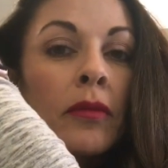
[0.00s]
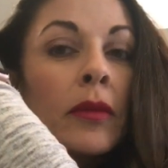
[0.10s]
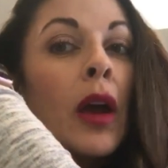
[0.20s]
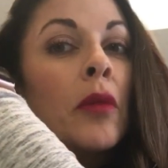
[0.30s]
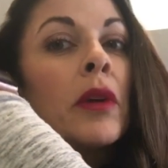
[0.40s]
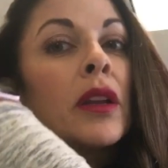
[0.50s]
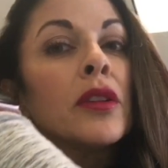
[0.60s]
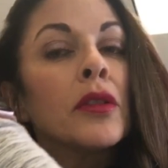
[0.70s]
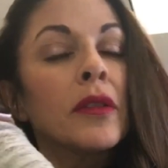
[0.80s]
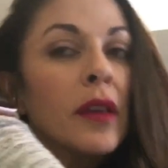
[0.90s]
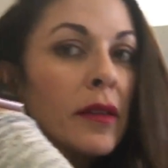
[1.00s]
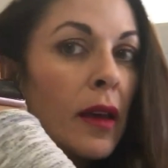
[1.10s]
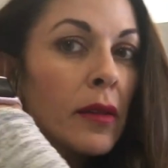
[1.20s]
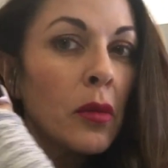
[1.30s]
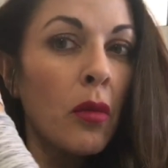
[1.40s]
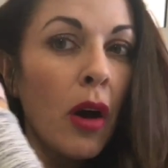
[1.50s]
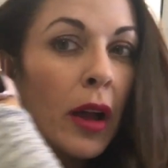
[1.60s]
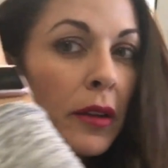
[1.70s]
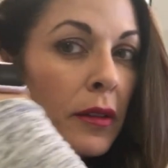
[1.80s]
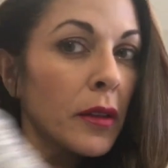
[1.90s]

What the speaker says: Now I'm going to use this as a wand.